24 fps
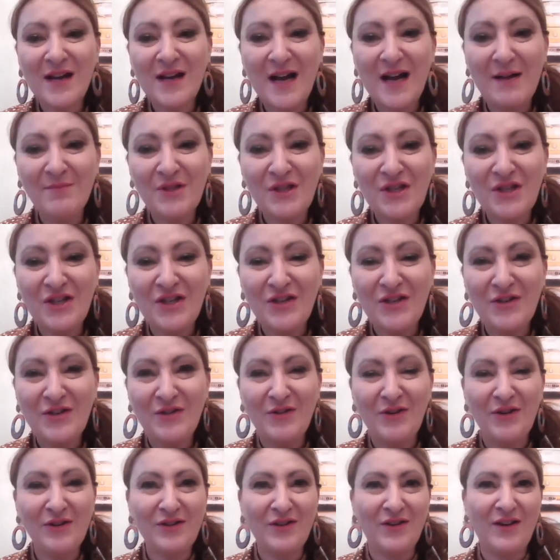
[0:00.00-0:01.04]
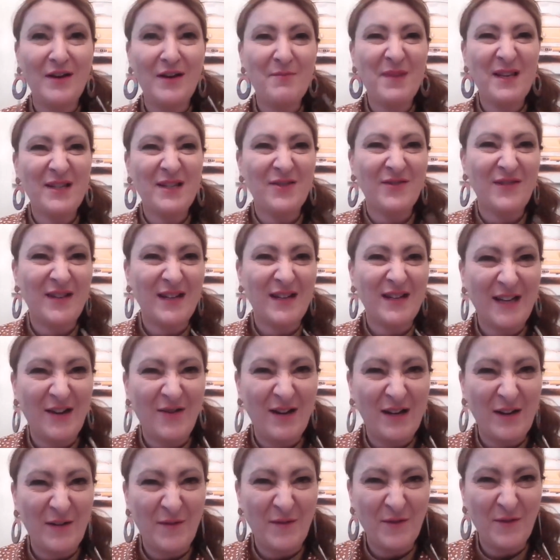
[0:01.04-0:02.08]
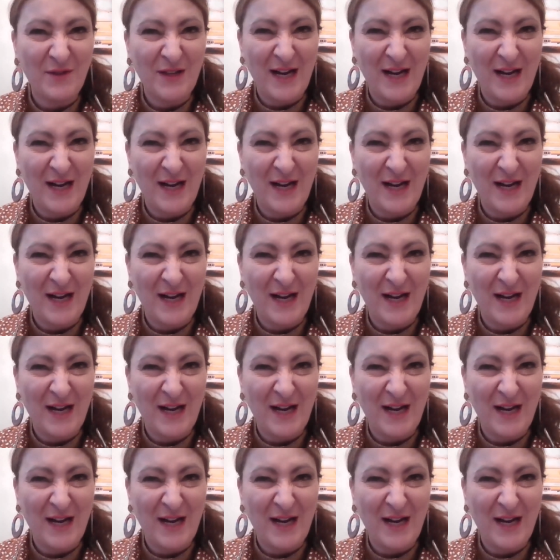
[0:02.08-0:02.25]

come too, although I've been to different